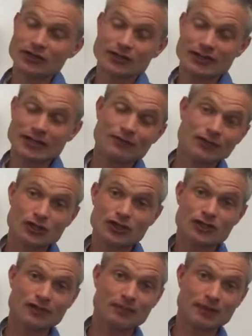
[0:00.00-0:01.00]
look at the
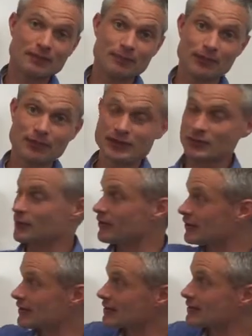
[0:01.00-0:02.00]
evolution of people, it's
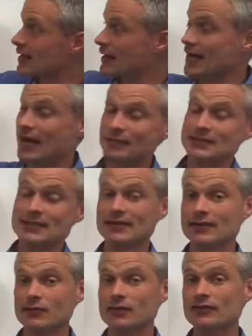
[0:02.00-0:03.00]
within this kind of habitat
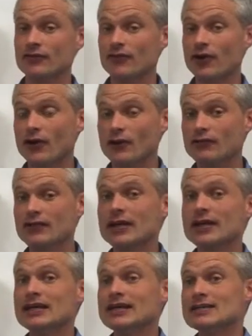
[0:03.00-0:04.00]
that we've evolved.
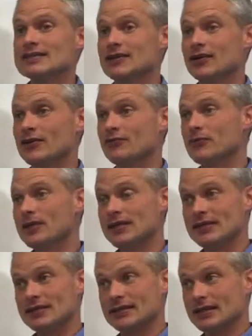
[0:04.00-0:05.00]
So if
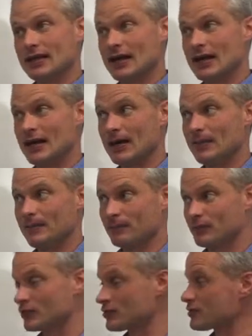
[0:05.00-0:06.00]
we
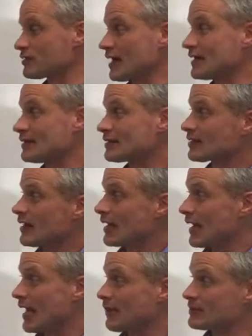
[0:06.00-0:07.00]
create this kind
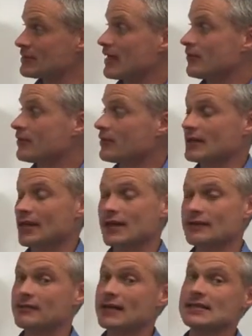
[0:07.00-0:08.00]
of habitat within our
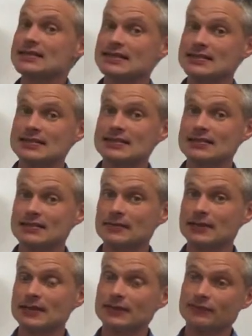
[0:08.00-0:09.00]
grazing system,
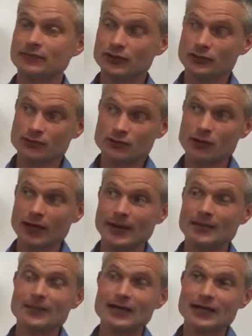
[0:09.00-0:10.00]
it feels quite
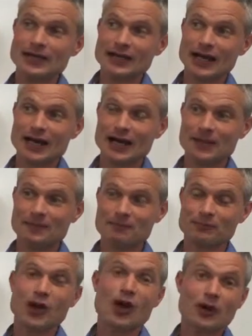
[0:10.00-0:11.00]

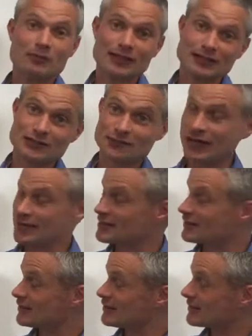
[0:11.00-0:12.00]
homely to us.
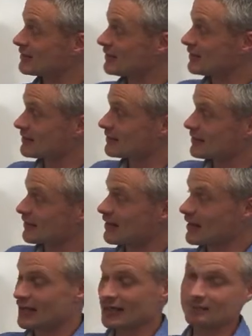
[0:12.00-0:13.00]
It's the
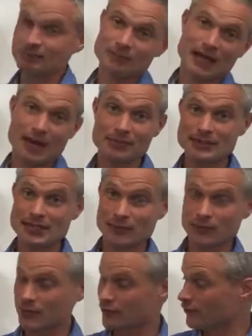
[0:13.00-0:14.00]
kind of habitat
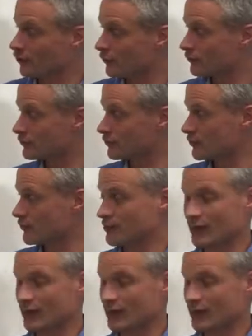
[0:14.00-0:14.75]
we evolved to